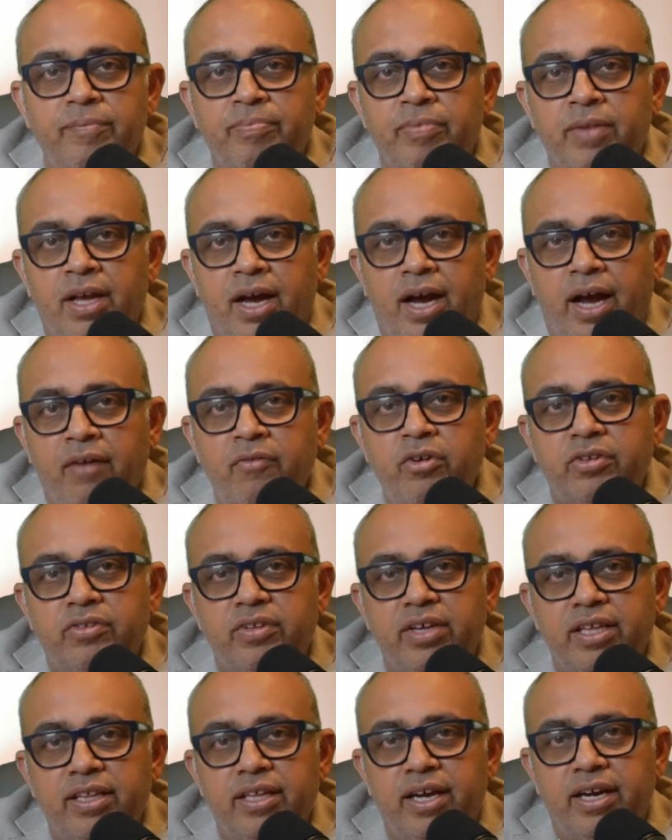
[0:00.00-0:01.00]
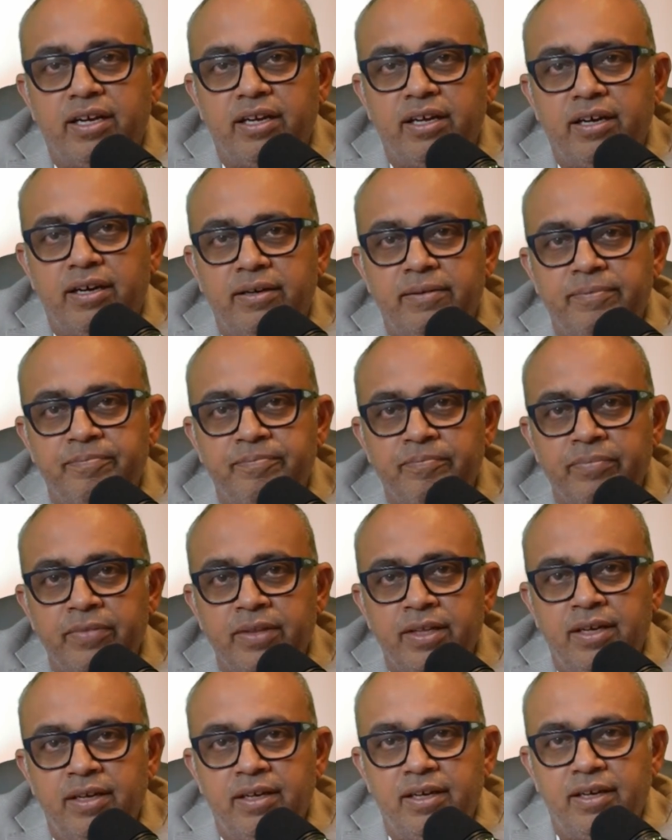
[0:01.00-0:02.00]
I would say that
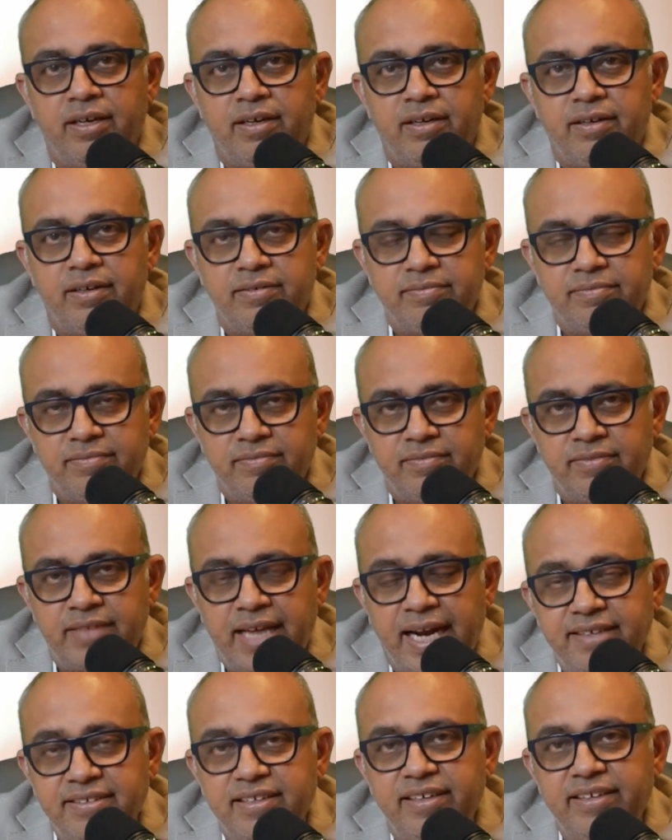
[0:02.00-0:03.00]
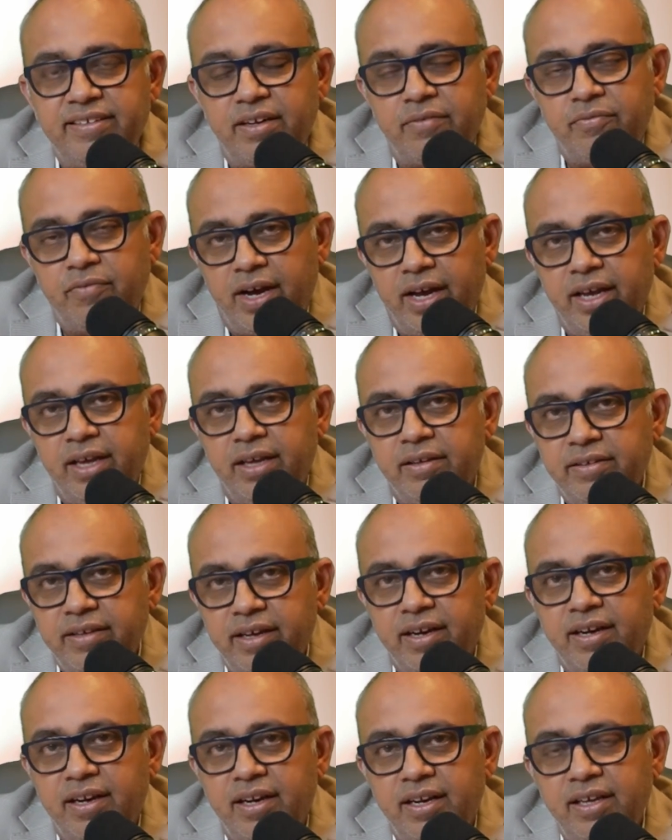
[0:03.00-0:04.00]
that's the reason why
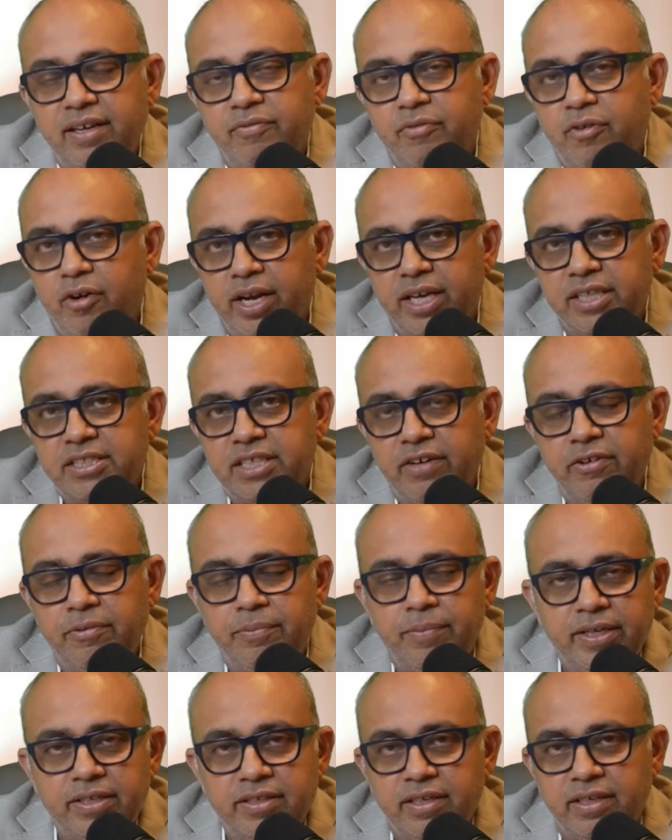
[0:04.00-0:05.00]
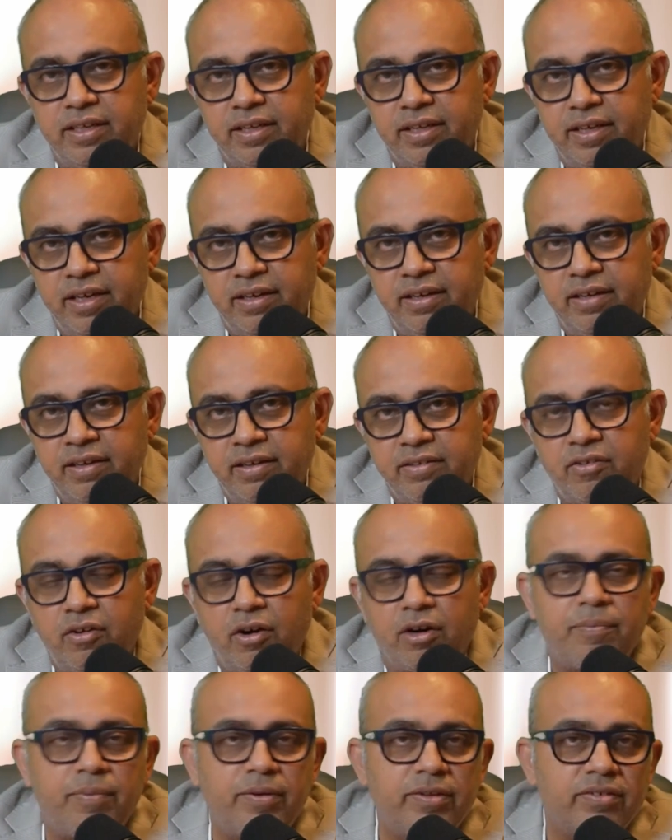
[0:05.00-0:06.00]
generally for HIV patient it's
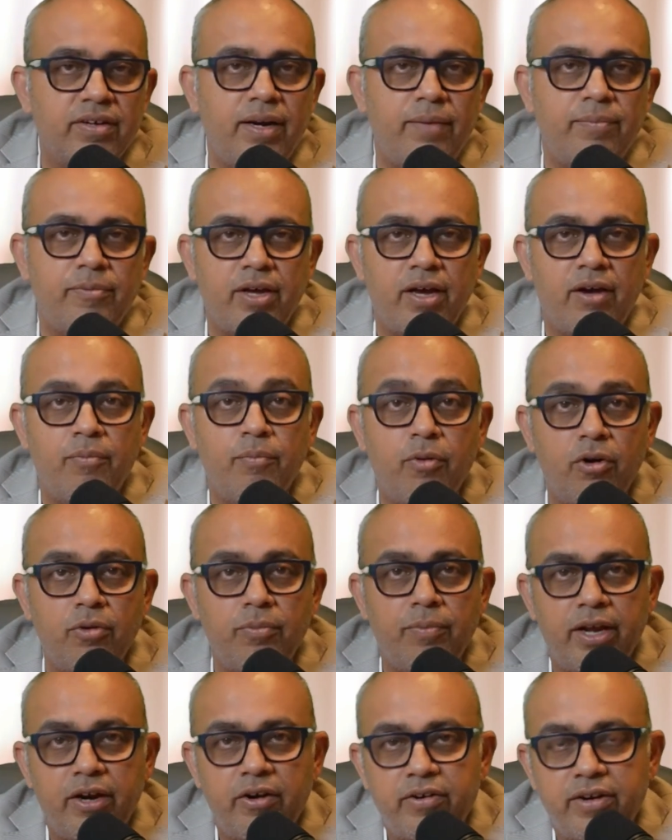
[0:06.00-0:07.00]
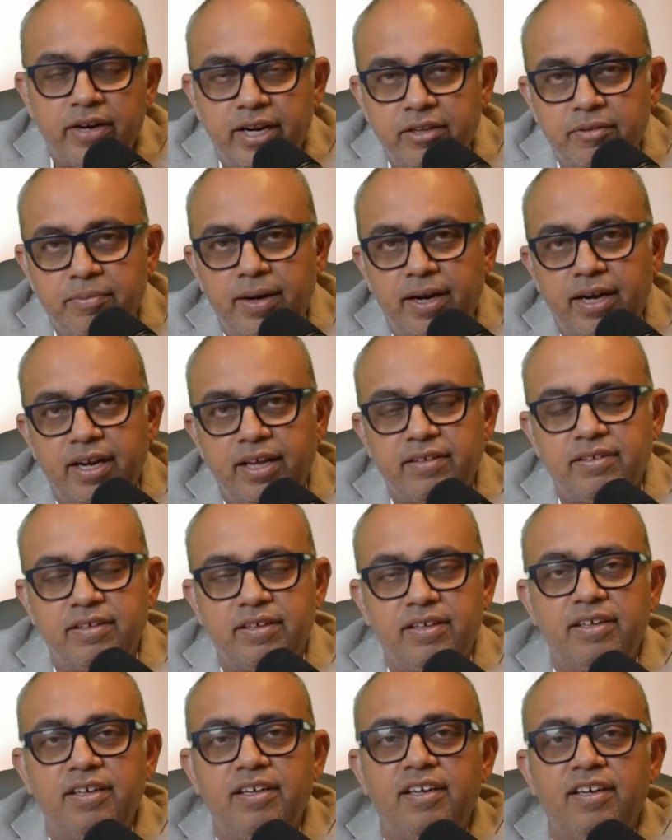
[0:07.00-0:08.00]
not prescribed to have bone marrow transplant as
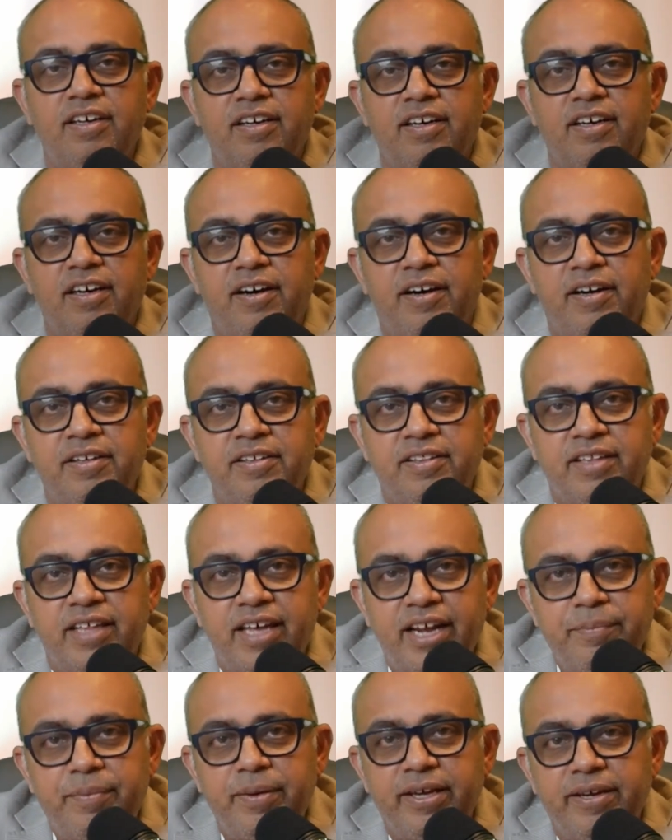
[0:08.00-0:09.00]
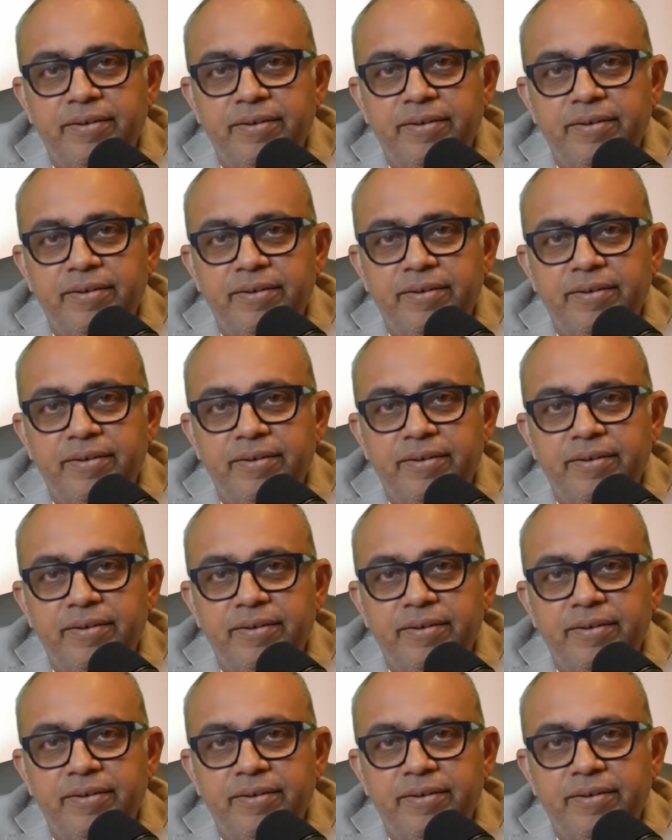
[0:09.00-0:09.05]
a therapy.